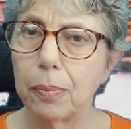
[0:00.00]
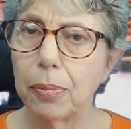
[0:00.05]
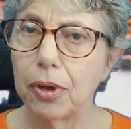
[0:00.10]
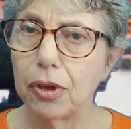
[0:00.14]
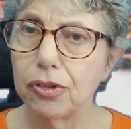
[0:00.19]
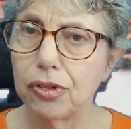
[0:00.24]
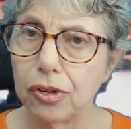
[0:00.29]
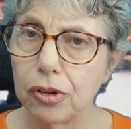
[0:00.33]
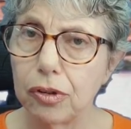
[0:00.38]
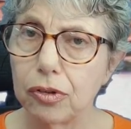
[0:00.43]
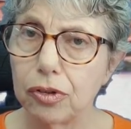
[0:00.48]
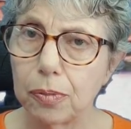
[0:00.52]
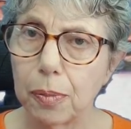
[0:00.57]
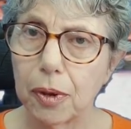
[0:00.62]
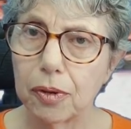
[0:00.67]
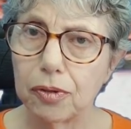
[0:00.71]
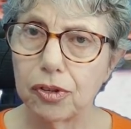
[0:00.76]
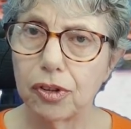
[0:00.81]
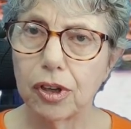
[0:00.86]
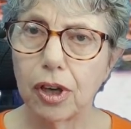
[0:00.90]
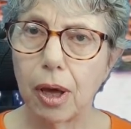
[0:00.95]
person who's
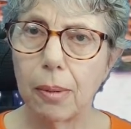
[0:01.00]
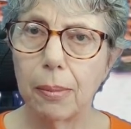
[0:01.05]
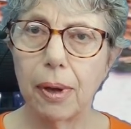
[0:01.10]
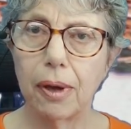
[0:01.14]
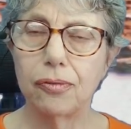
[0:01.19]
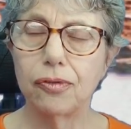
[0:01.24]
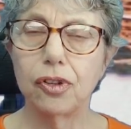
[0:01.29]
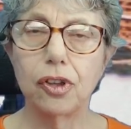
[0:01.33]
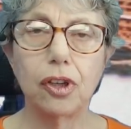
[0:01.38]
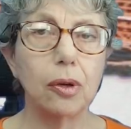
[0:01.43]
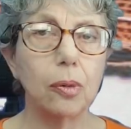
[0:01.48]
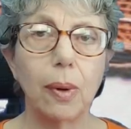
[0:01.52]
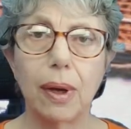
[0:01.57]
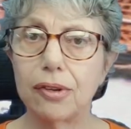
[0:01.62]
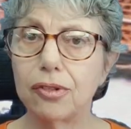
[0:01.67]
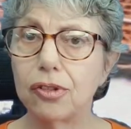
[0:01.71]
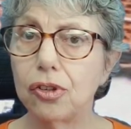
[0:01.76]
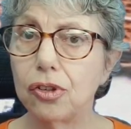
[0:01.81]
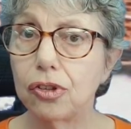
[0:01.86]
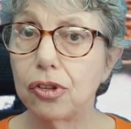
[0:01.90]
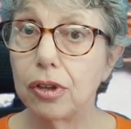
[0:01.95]
supposed to come after you
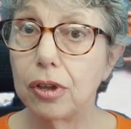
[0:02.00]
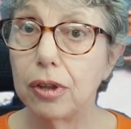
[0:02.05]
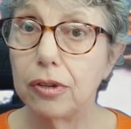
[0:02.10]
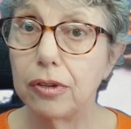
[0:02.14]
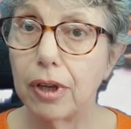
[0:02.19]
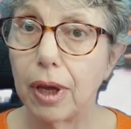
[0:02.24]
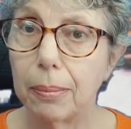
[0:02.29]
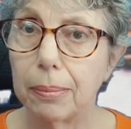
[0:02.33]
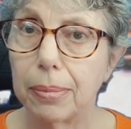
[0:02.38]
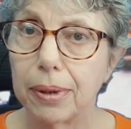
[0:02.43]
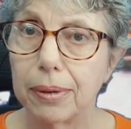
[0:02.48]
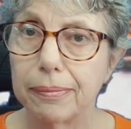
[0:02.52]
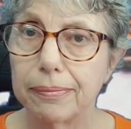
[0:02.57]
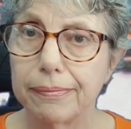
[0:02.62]
hasn't turned up.